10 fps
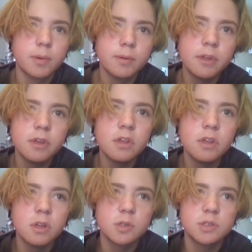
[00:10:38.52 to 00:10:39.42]

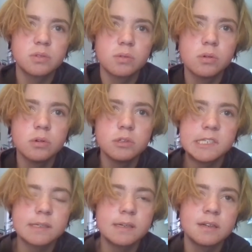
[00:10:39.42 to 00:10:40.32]
Probably
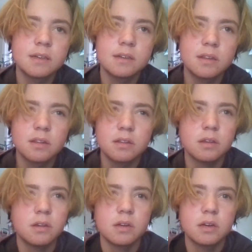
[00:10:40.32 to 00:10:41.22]
towards like
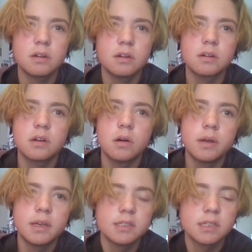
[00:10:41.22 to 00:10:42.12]

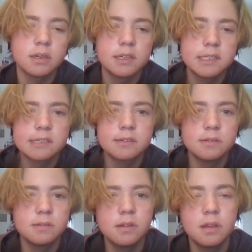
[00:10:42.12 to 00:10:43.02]
going into high
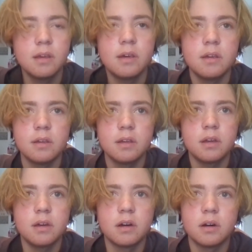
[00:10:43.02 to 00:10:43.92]
school,
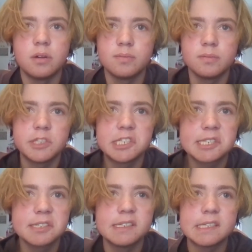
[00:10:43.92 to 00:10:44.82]

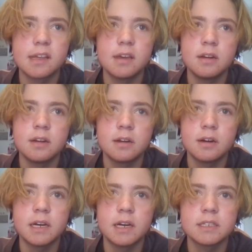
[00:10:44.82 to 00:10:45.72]
just because then
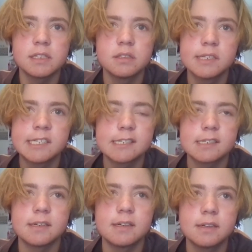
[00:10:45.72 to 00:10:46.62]
I had to
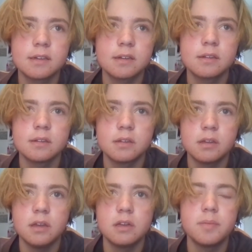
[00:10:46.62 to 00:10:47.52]
start
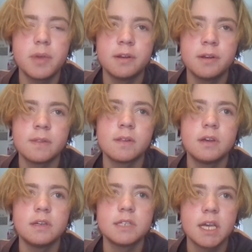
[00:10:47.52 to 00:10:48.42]

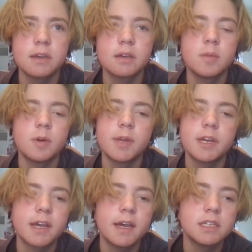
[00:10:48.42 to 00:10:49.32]
independently taking my
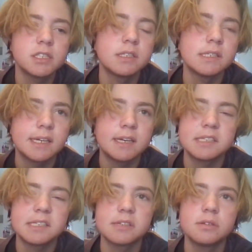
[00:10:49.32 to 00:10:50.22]
medications at
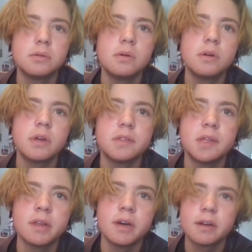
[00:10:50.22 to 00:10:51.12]
school, and
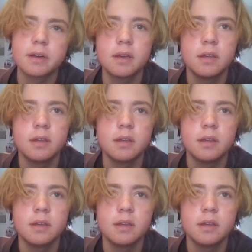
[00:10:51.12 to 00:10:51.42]
then like